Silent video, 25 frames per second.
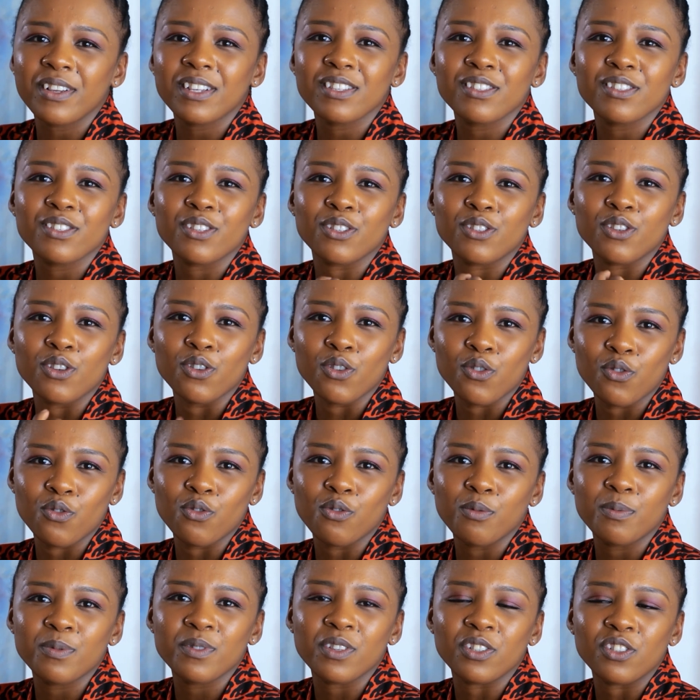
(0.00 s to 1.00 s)
certain
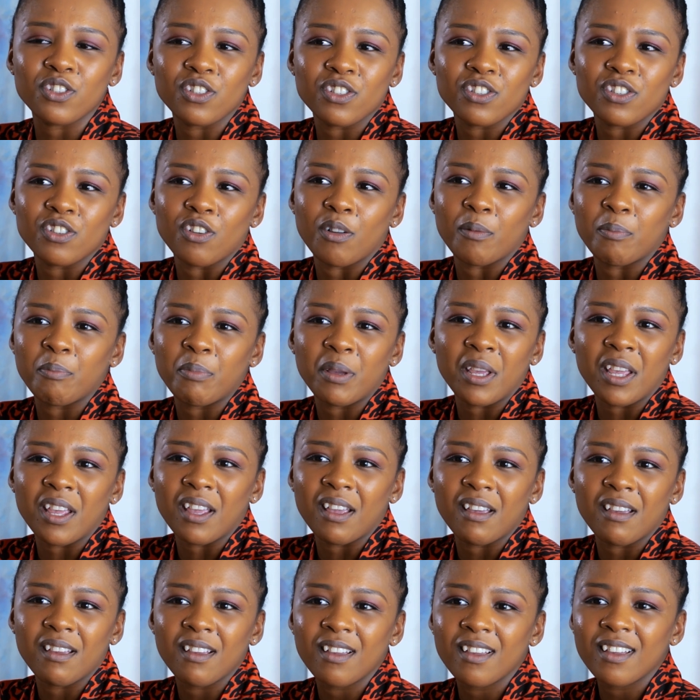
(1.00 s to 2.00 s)
groups are just not being.
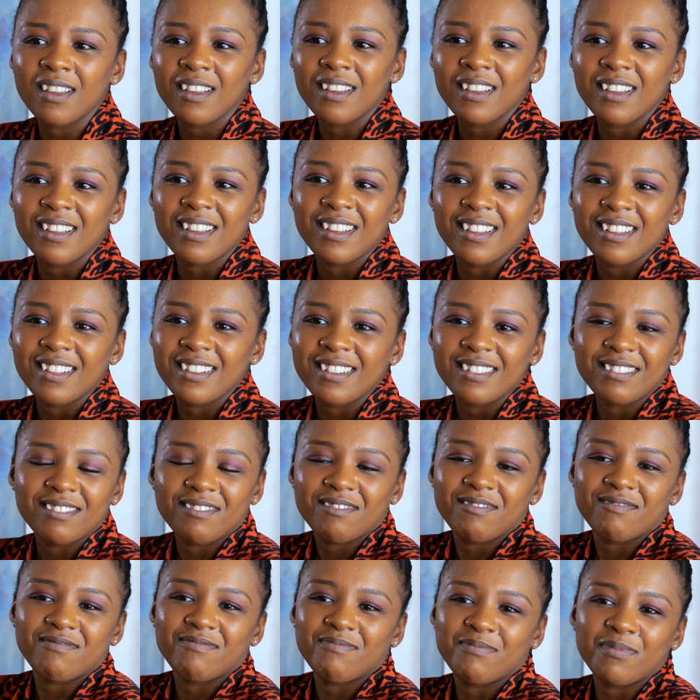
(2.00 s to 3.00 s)

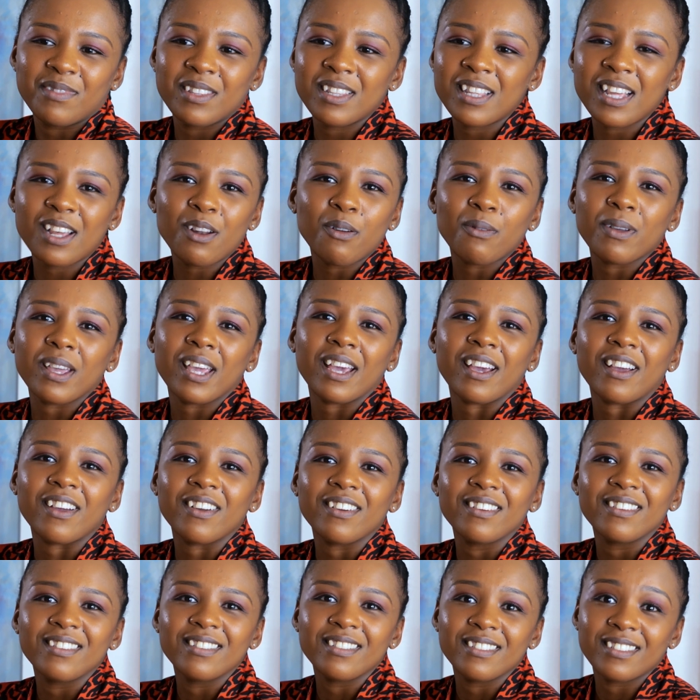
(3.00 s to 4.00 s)
They don't
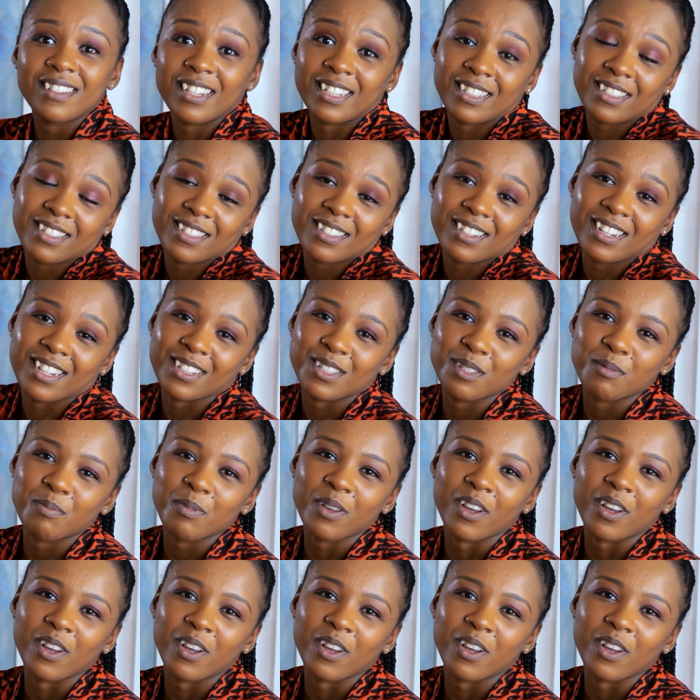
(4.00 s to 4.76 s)
care. Let's be